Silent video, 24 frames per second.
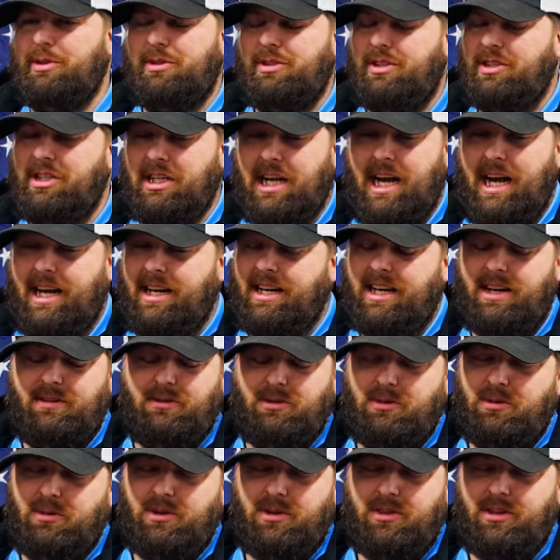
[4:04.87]
but yeah, I
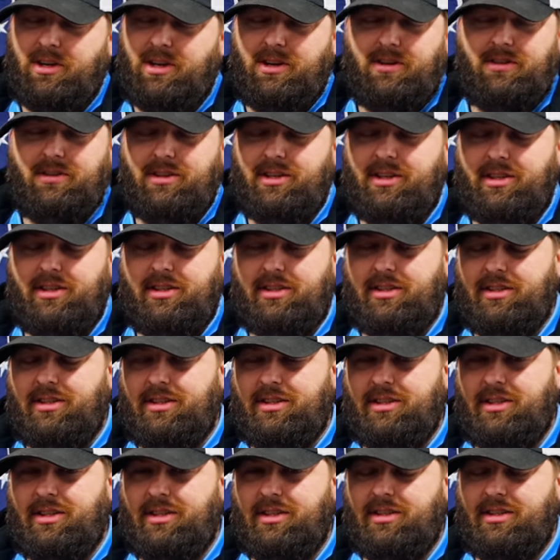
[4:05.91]
never would have thought that
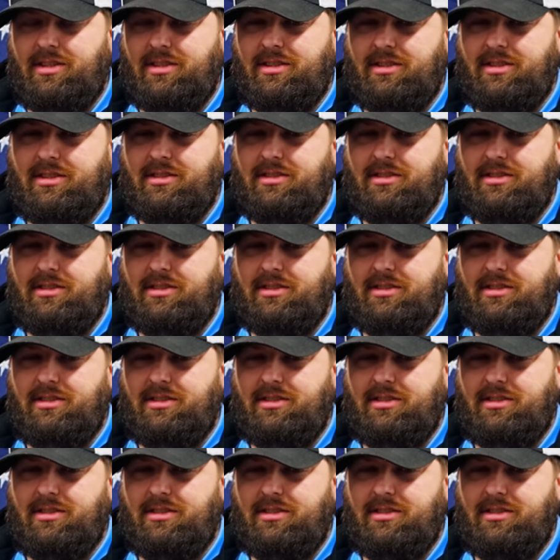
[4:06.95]
uh,